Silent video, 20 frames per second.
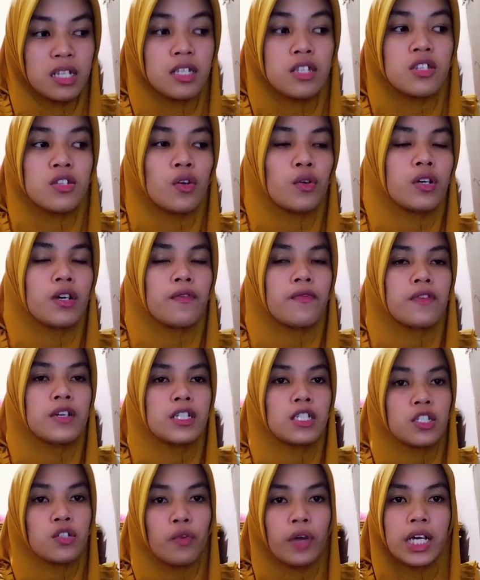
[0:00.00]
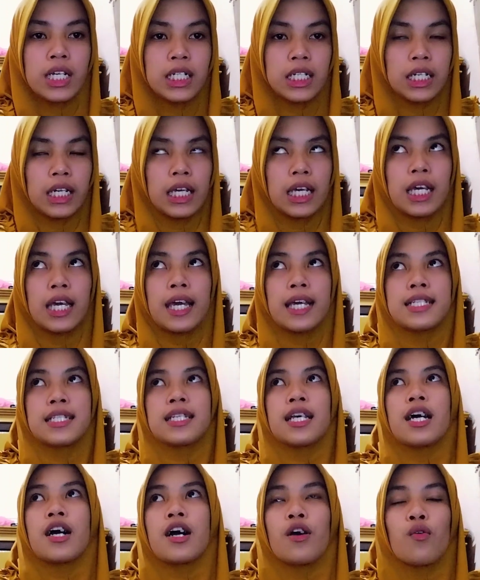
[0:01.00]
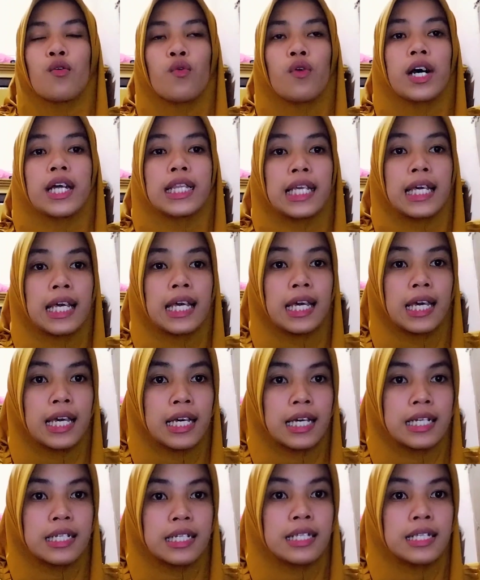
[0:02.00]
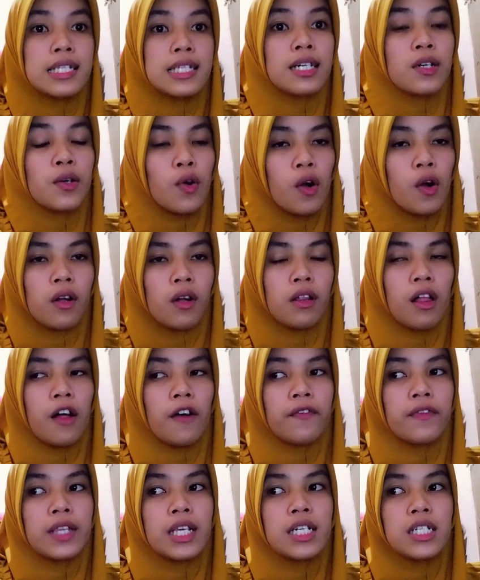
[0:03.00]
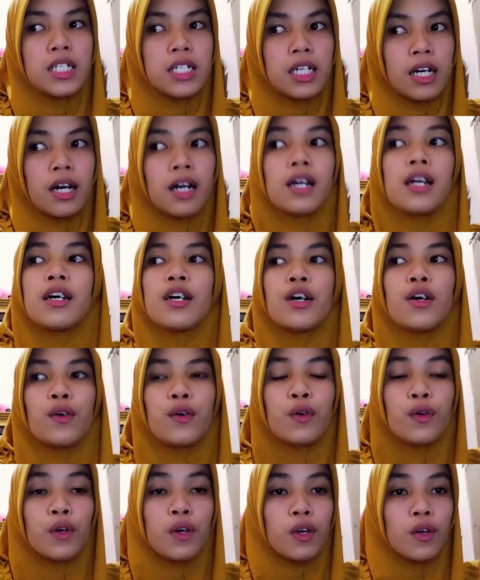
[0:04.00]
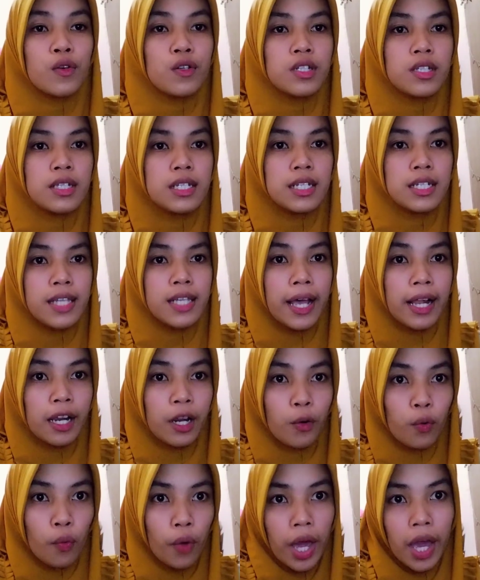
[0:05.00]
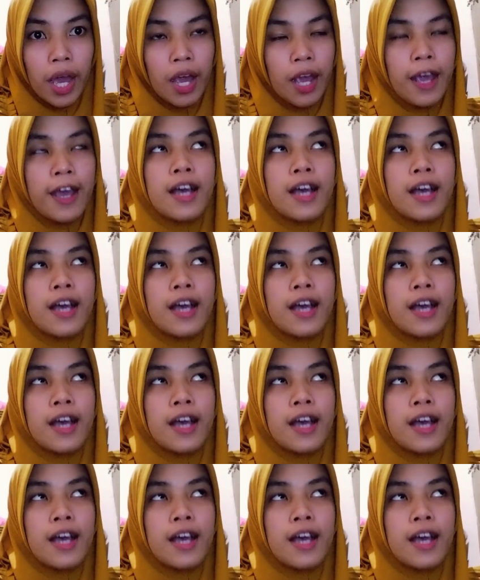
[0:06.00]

So the first question is, what is the goal of teacher who use the silent way?